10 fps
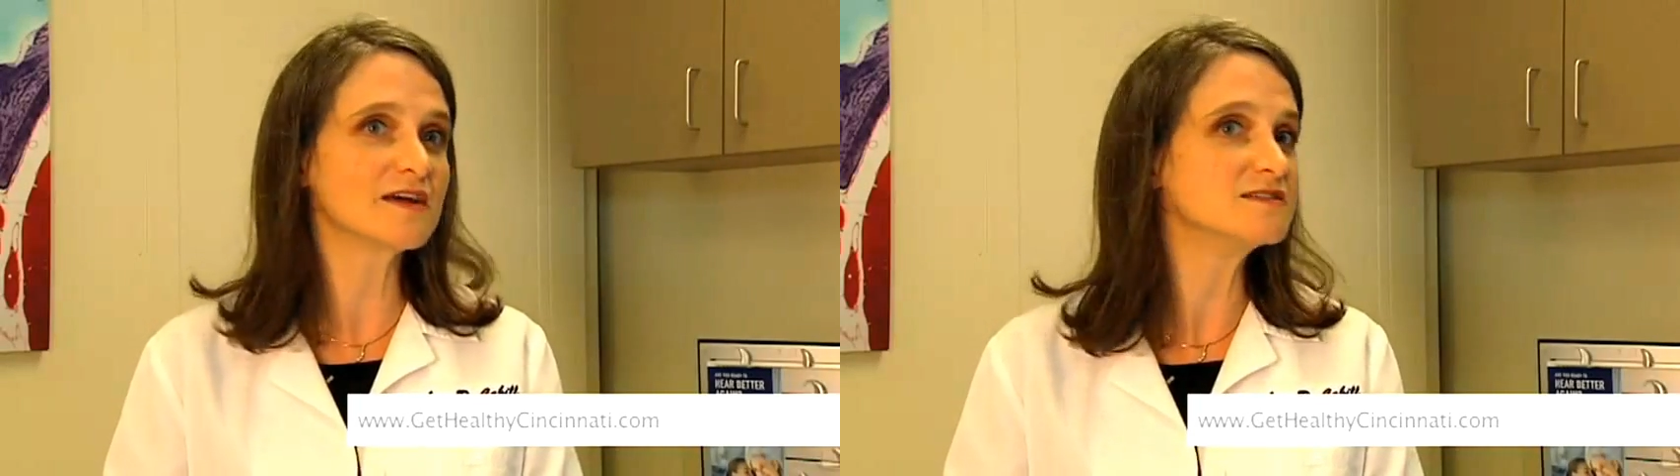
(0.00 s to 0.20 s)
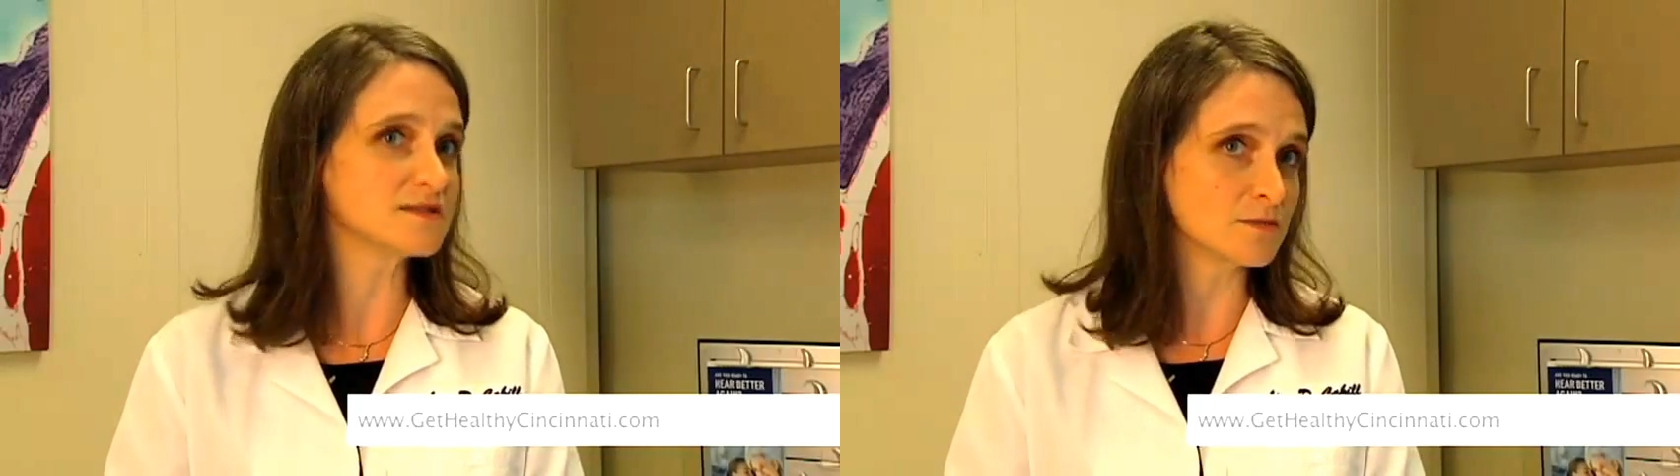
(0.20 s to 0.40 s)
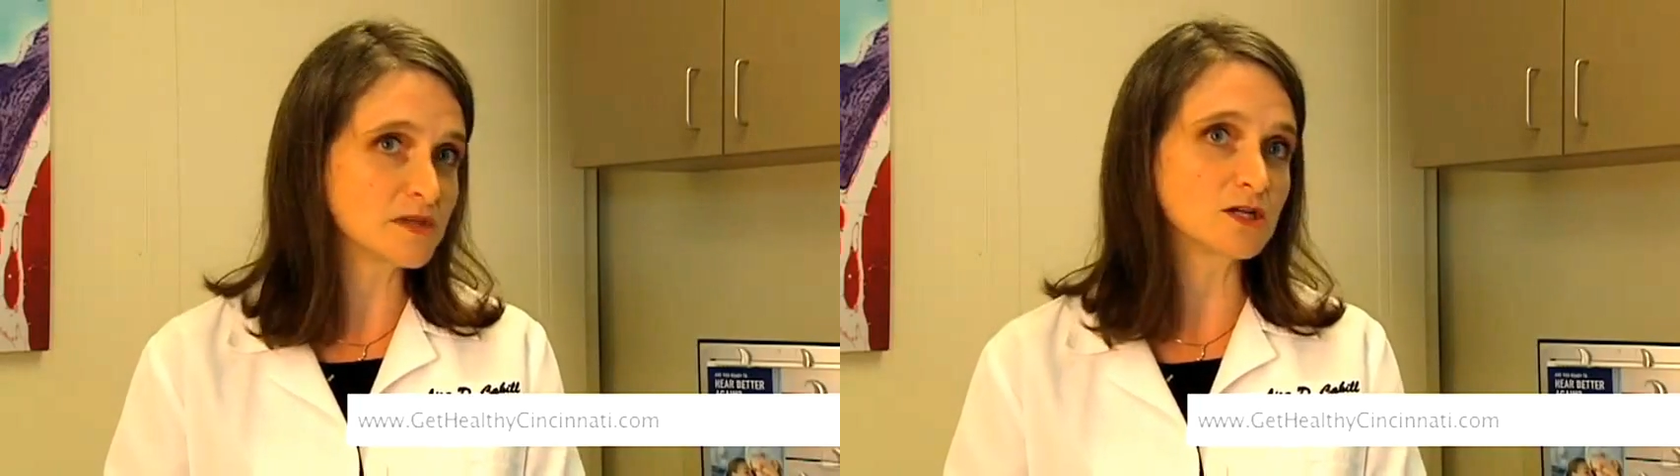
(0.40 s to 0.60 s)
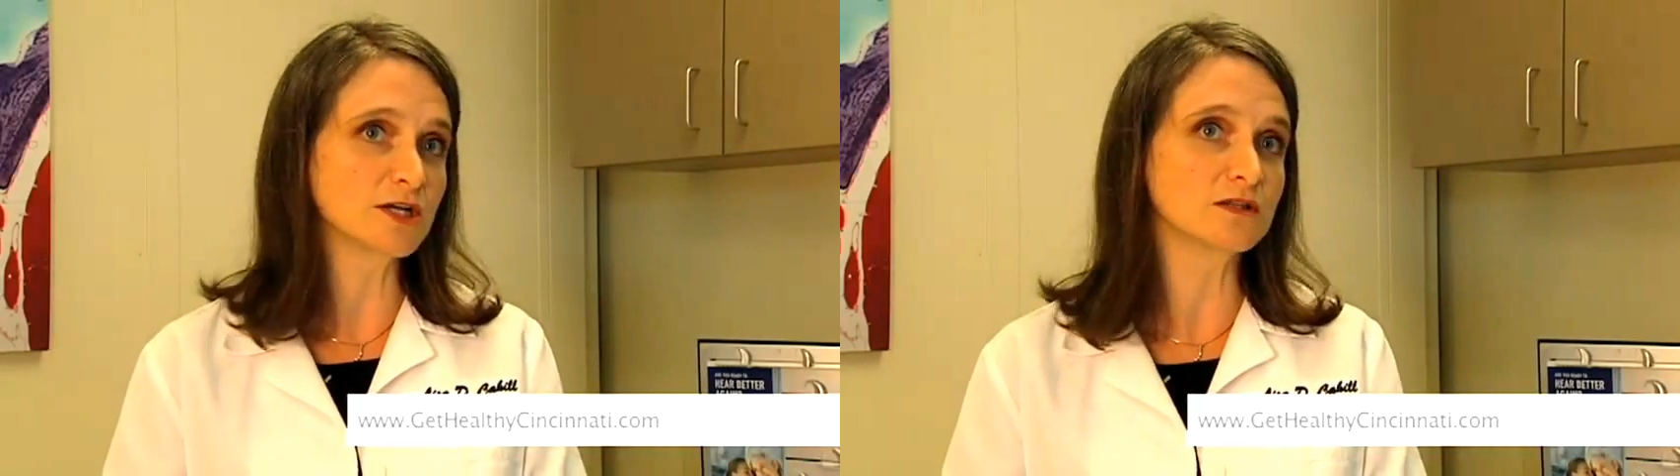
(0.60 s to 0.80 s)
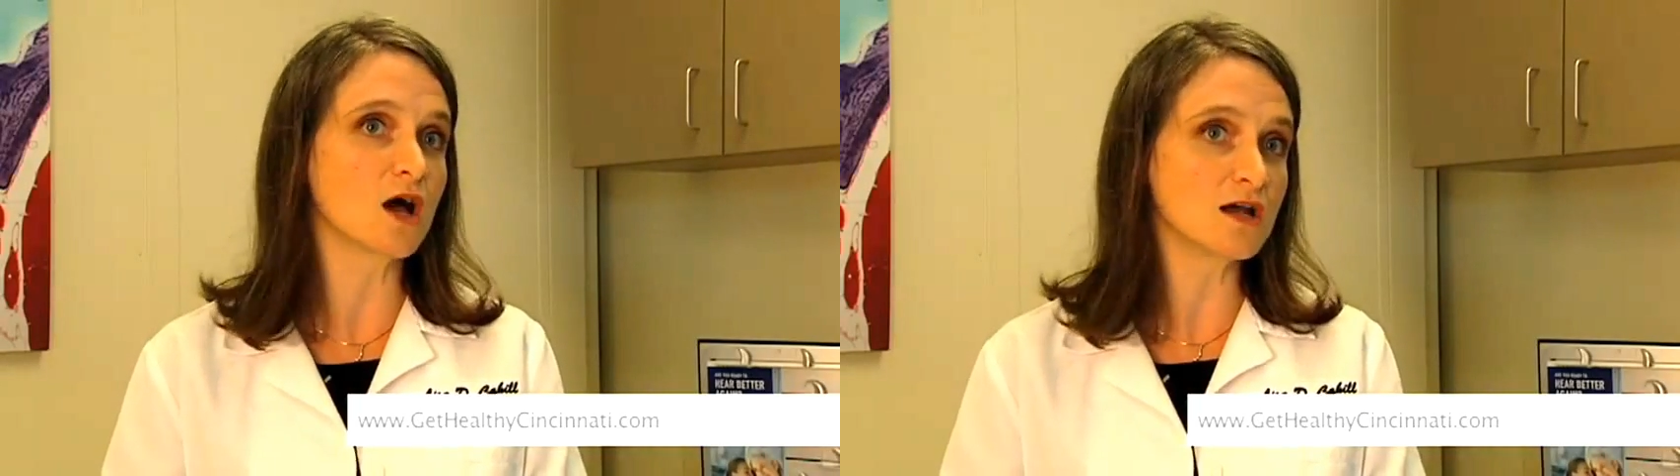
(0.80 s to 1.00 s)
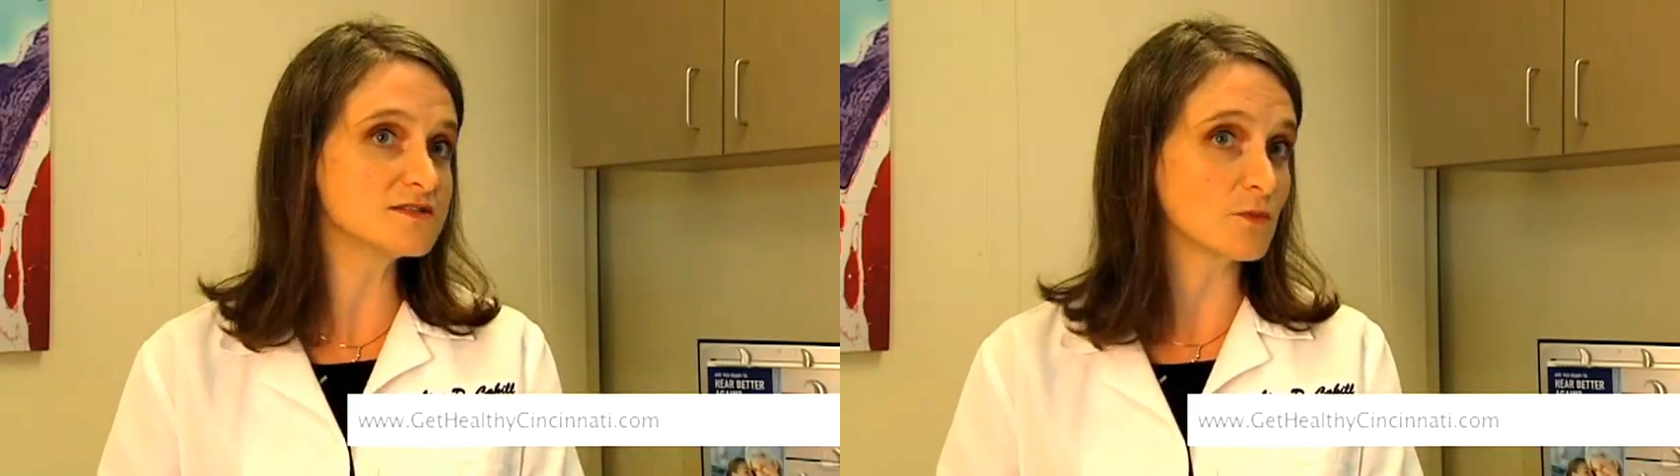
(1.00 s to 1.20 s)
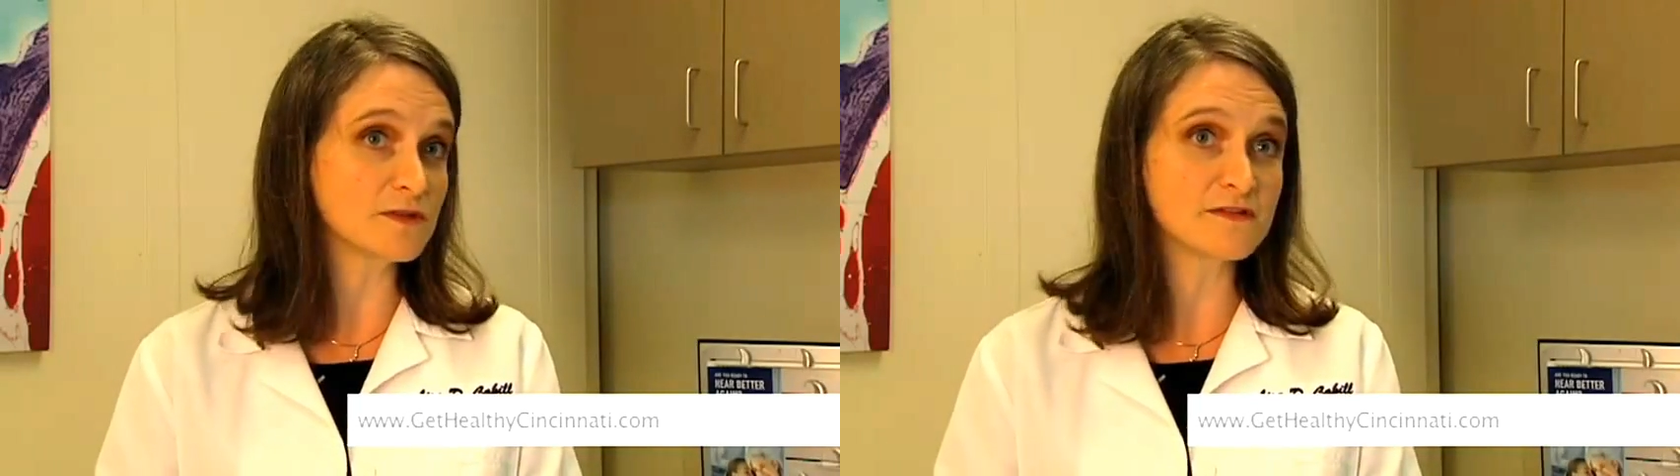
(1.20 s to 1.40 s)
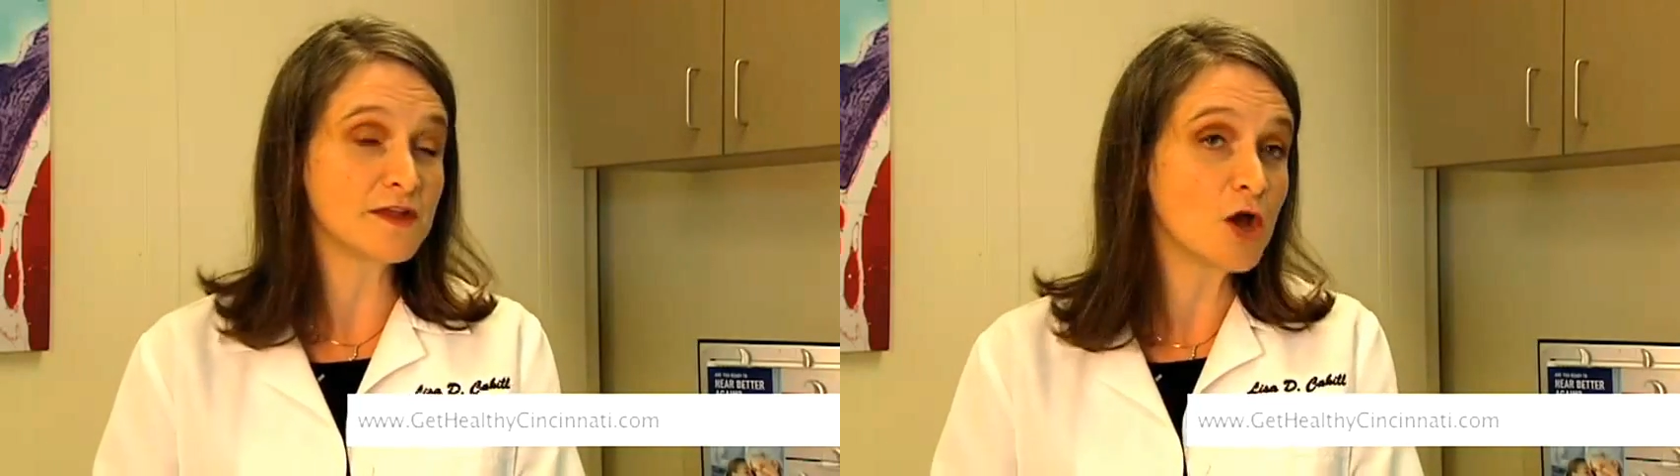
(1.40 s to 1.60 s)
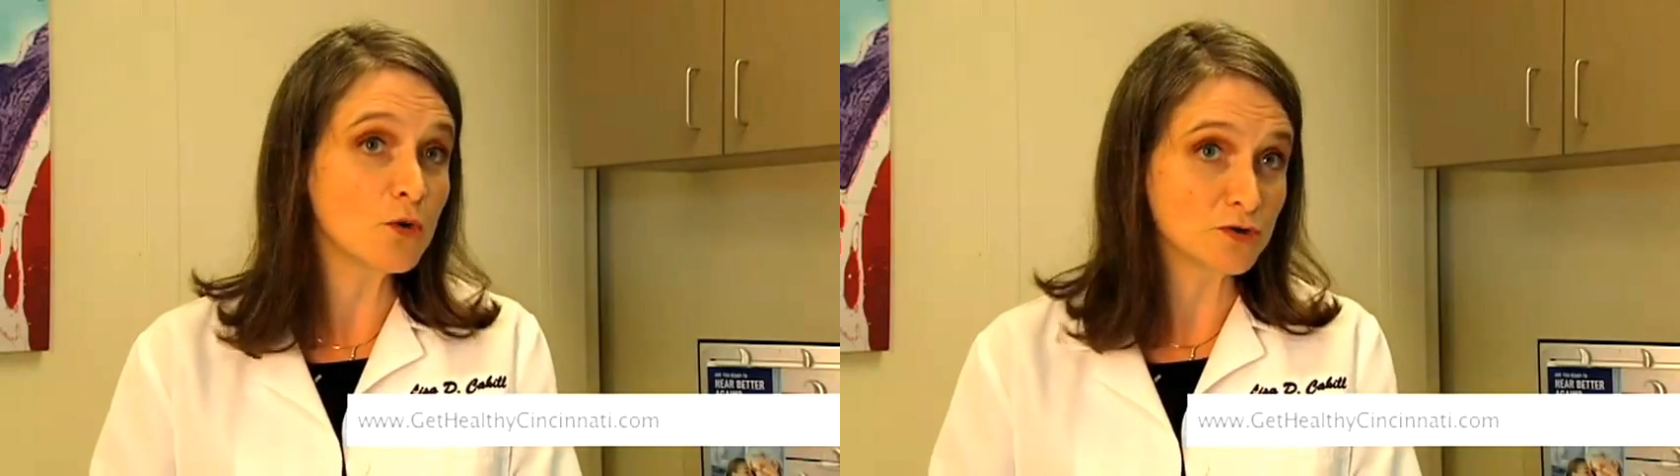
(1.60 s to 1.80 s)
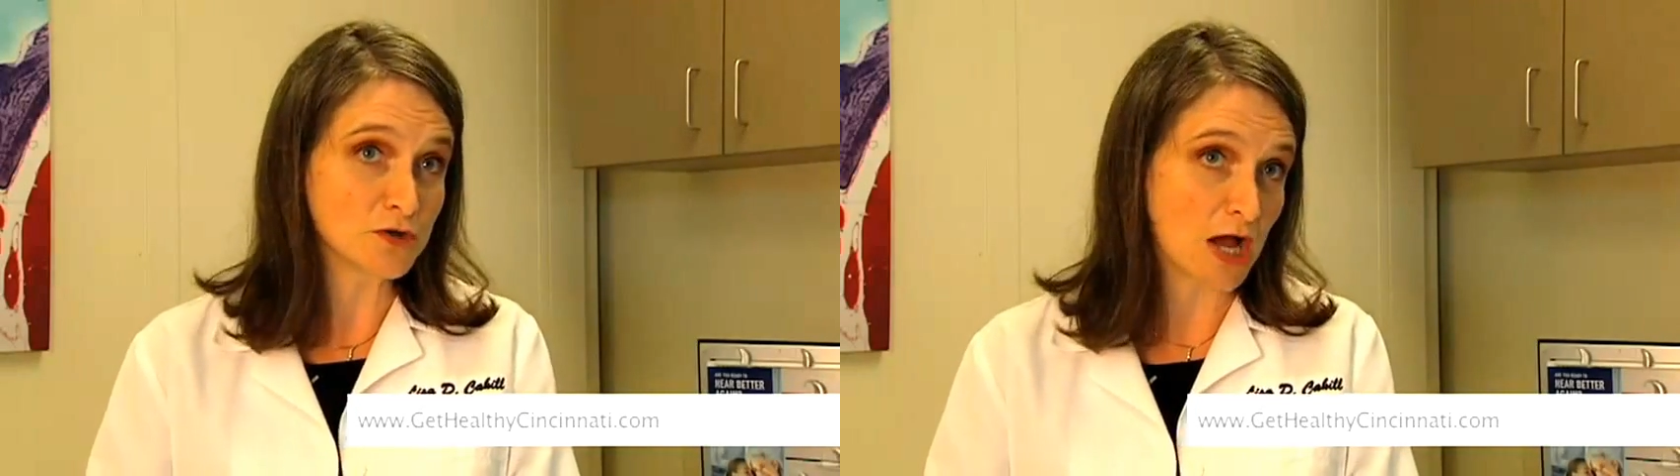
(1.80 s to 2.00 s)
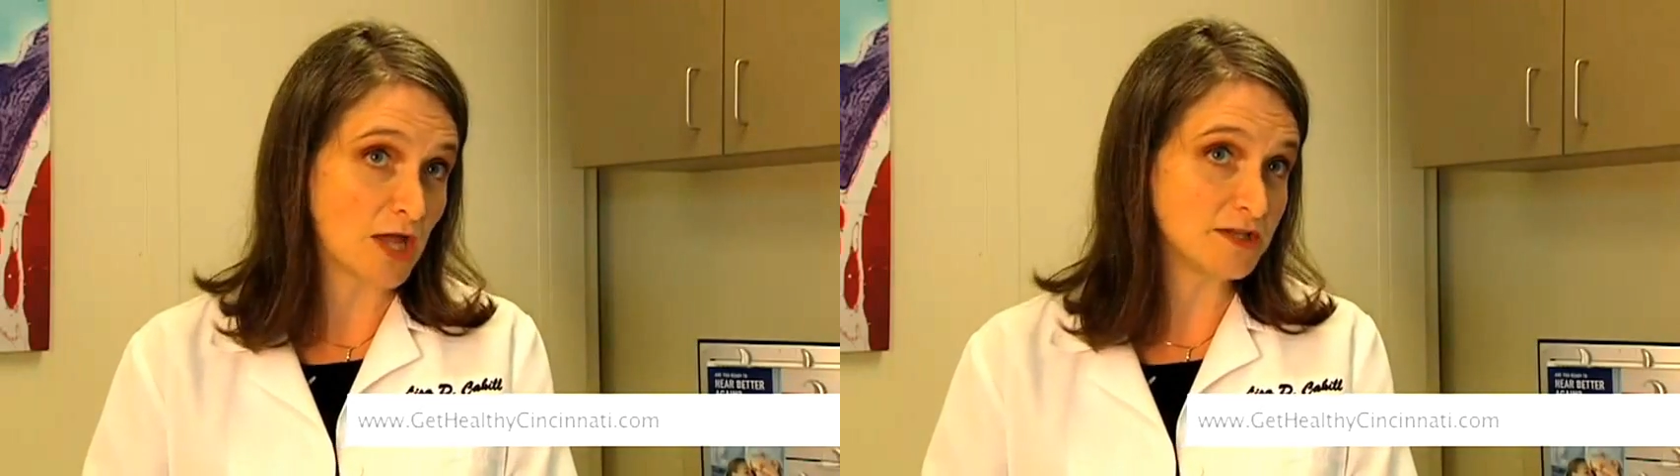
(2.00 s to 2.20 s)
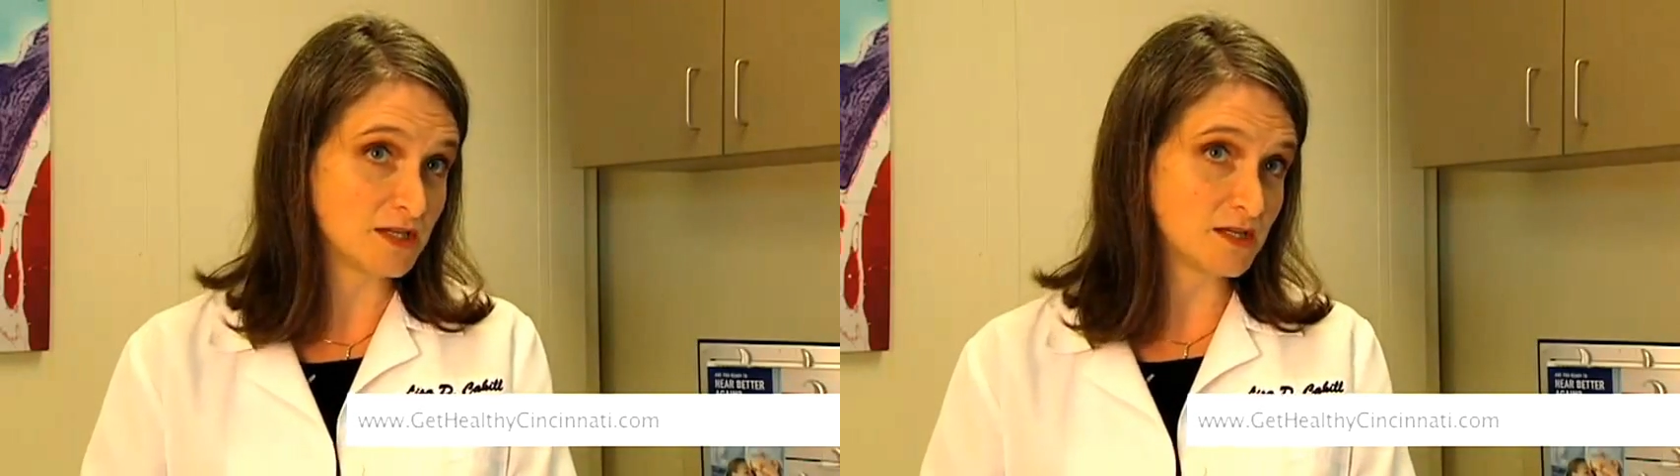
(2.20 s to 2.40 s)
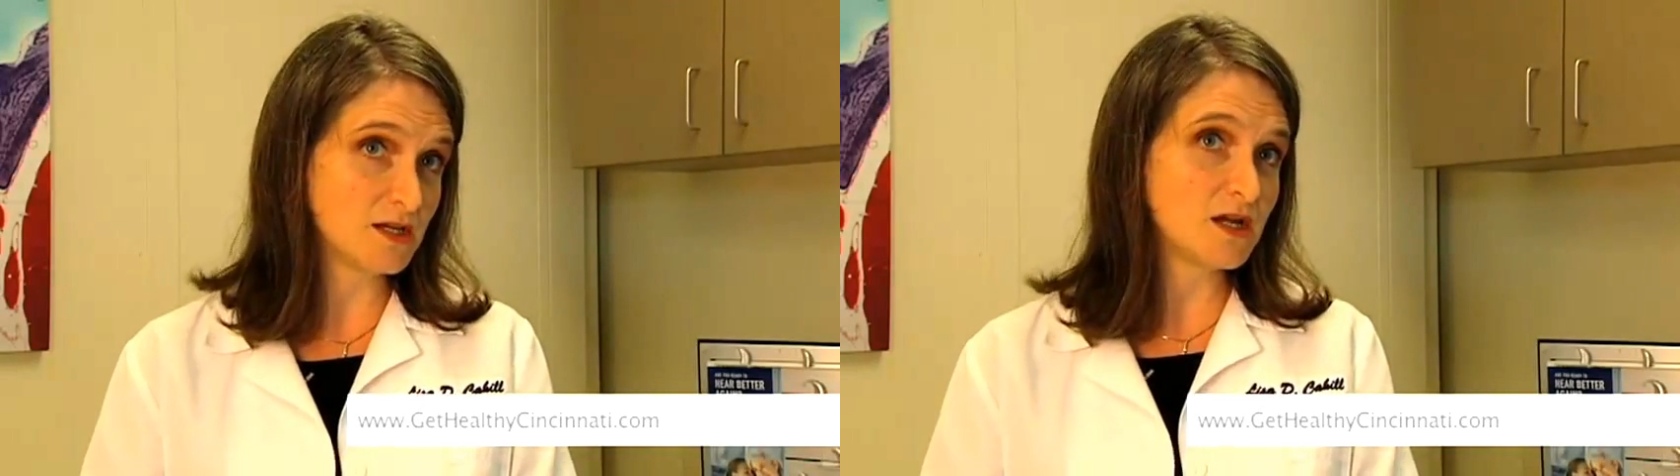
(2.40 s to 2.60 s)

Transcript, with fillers: has some hearing loss, whether they know it or not.